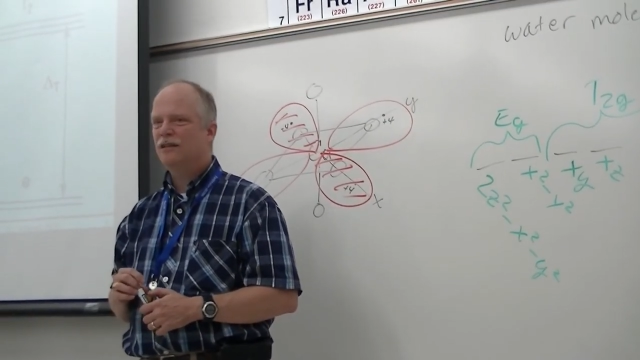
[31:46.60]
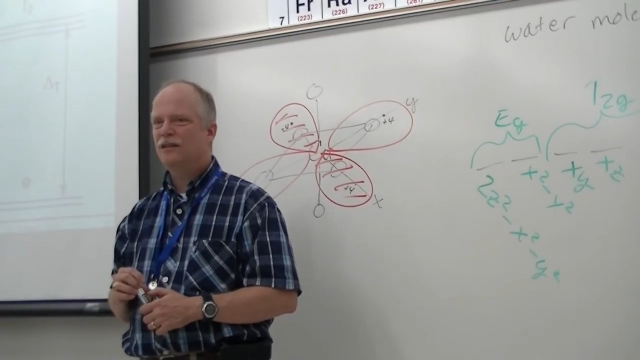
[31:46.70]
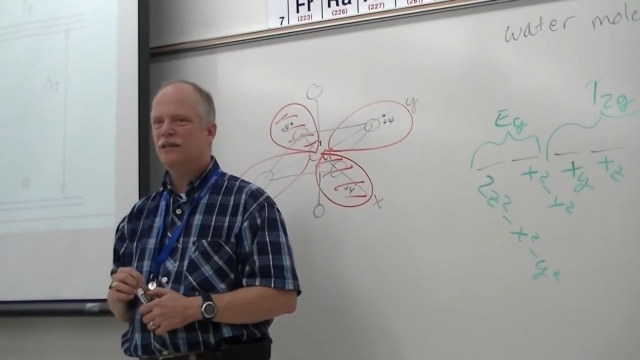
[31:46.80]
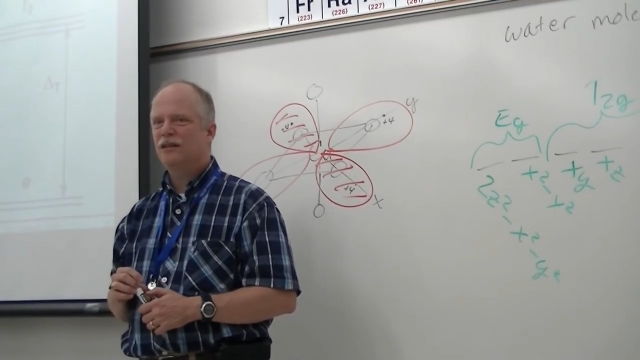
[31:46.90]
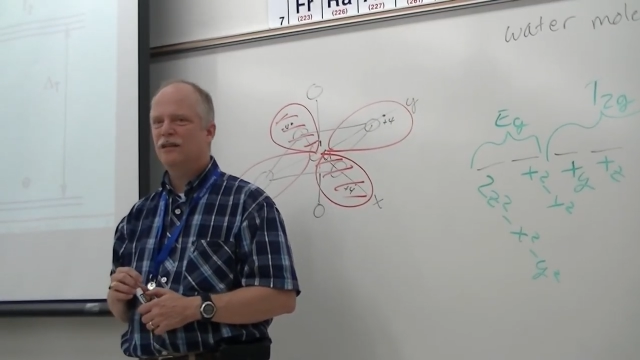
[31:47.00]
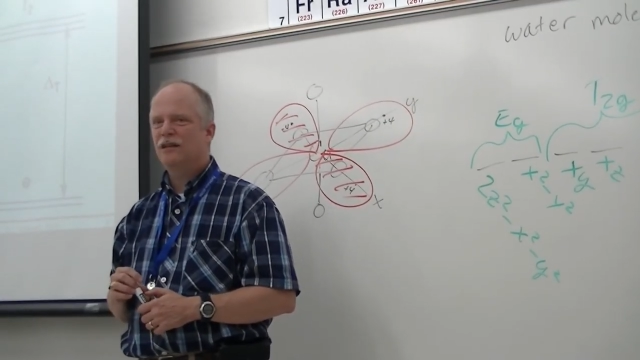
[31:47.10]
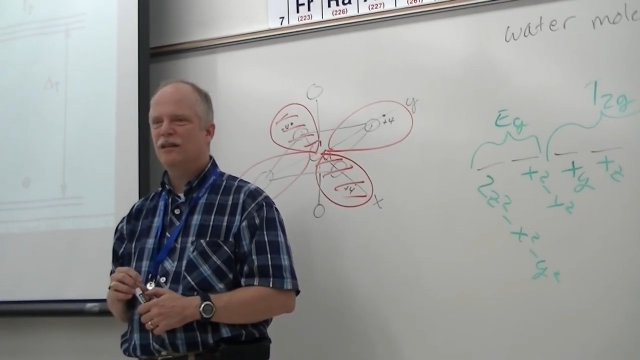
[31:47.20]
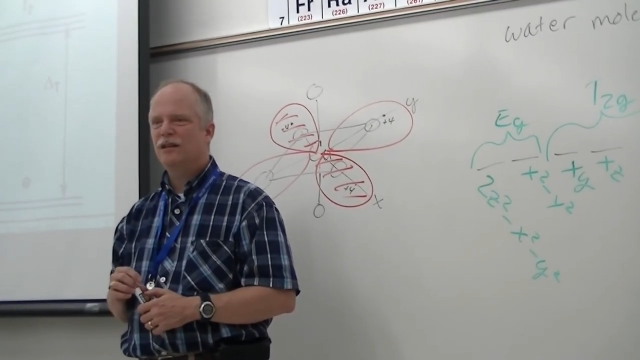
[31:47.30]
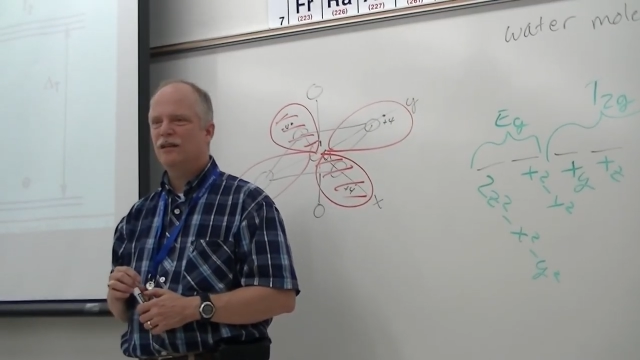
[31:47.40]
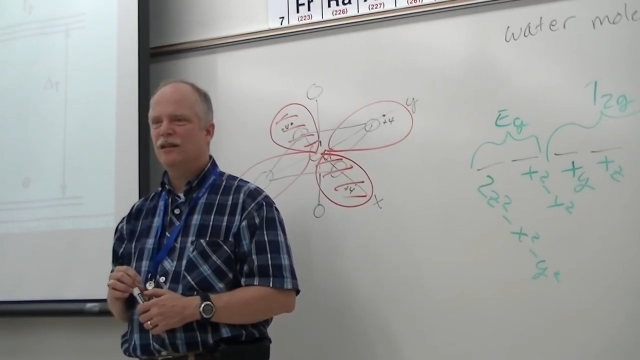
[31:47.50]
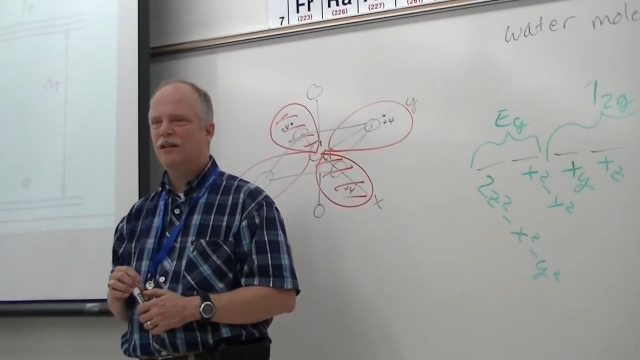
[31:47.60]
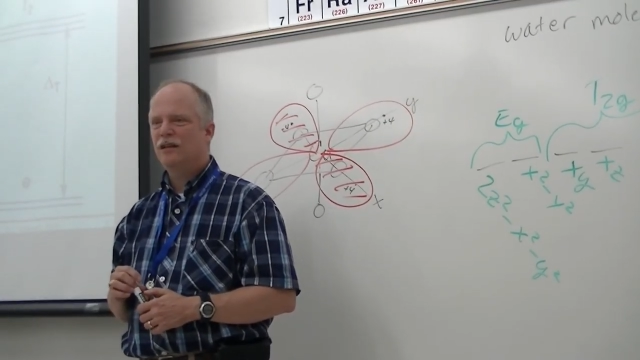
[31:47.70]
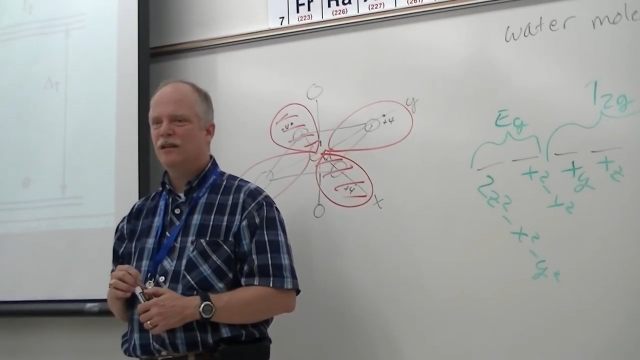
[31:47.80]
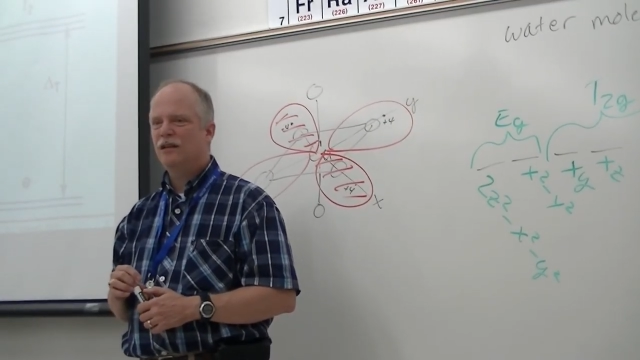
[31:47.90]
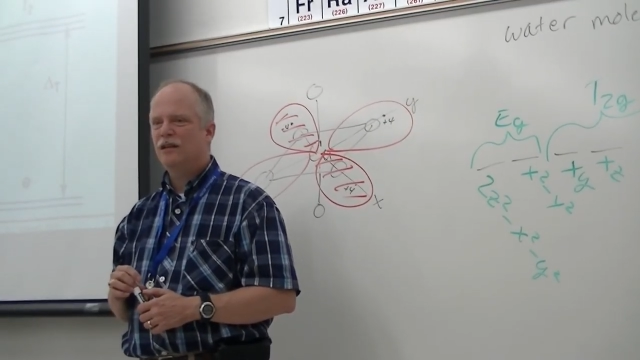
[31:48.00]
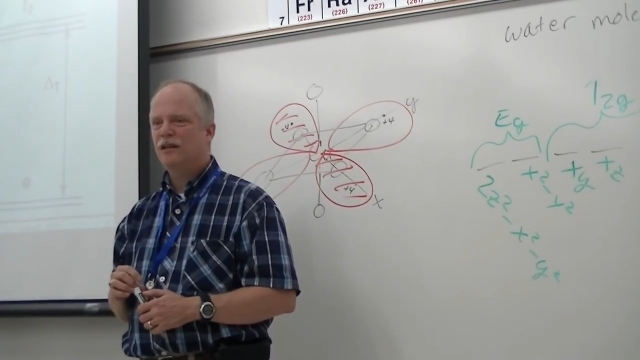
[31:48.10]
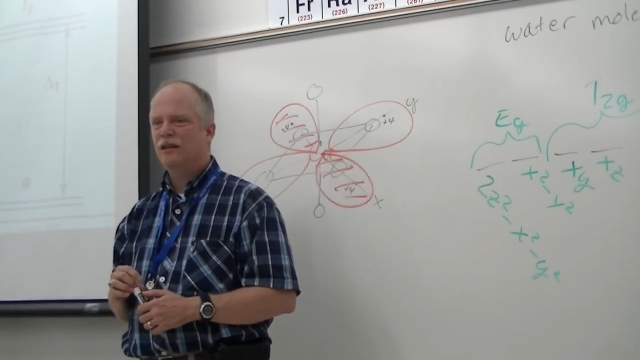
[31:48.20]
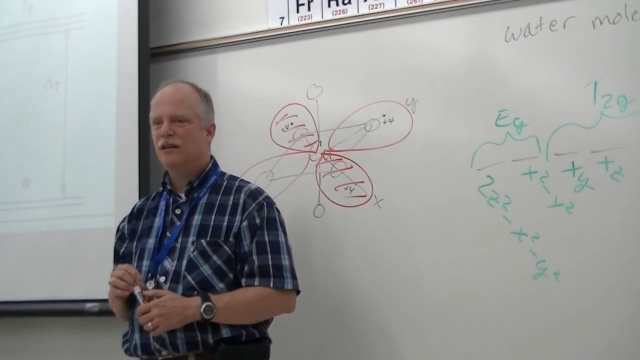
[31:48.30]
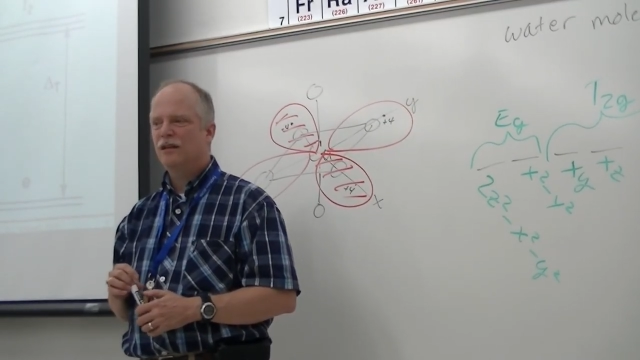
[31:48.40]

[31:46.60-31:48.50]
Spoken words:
(silence)